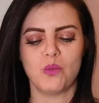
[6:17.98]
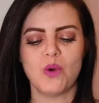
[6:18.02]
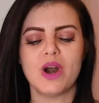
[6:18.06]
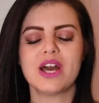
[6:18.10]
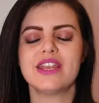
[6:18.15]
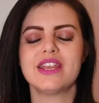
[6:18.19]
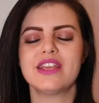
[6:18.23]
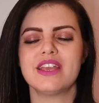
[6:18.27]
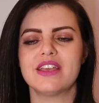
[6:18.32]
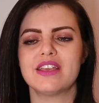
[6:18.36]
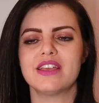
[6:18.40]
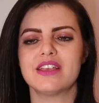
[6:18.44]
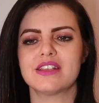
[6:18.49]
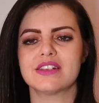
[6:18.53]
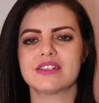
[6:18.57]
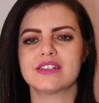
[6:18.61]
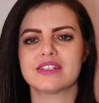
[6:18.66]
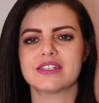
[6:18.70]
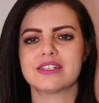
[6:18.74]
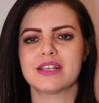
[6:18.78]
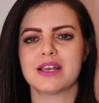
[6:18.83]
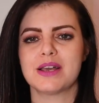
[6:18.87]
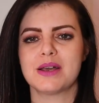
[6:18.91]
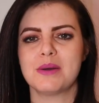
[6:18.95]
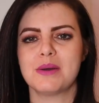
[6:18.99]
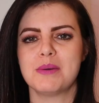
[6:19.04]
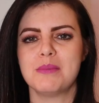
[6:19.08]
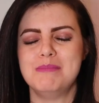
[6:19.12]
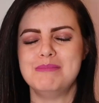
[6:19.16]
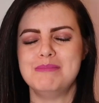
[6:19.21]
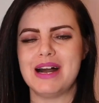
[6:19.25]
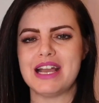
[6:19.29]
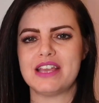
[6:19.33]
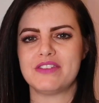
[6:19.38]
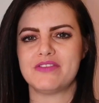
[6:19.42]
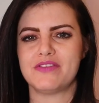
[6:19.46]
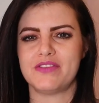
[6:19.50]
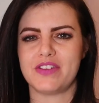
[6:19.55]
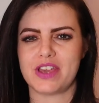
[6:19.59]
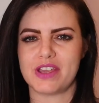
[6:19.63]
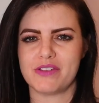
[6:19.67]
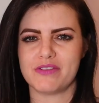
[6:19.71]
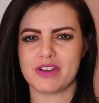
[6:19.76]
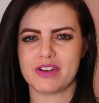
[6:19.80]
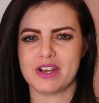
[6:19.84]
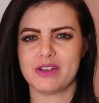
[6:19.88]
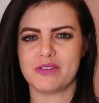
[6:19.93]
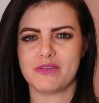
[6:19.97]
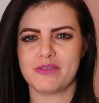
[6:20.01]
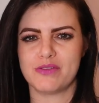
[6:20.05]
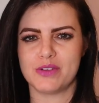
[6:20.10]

What is my favorite